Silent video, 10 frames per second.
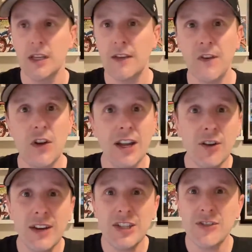If you got a
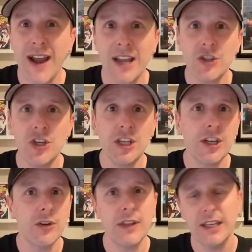great strategy, you
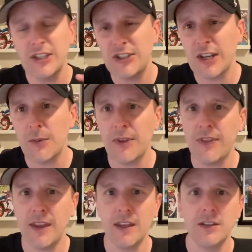know, like stick with
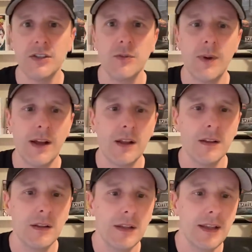it, do
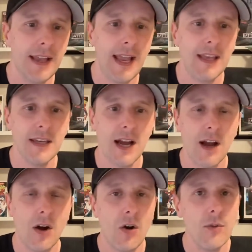well, and
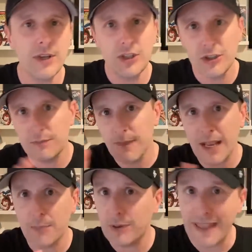uh, always make
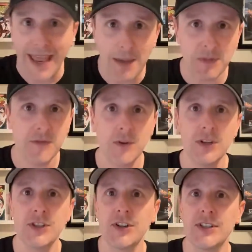a plan before
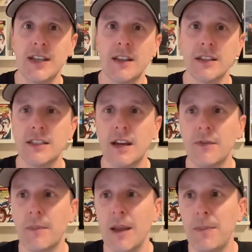you start selling stuff,
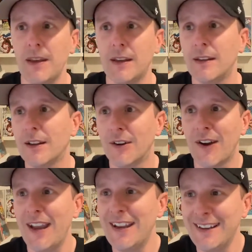in my opinion. All
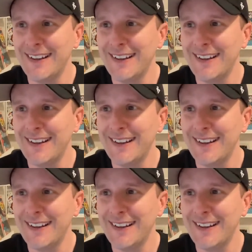right.